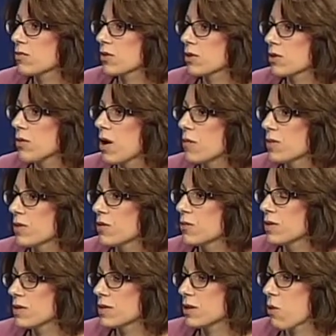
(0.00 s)
fill you up, and you're
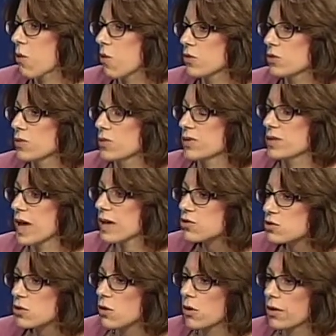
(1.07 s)
missing all those
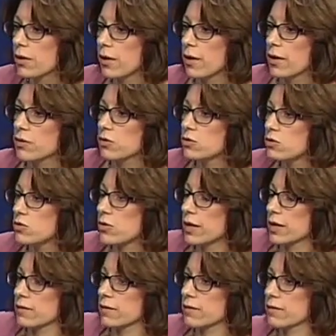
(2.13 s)
potential
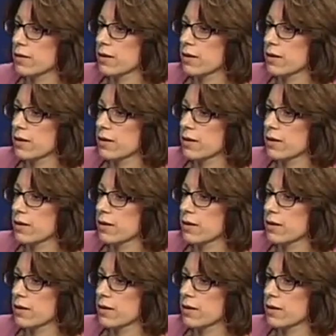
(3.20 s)
nutrients.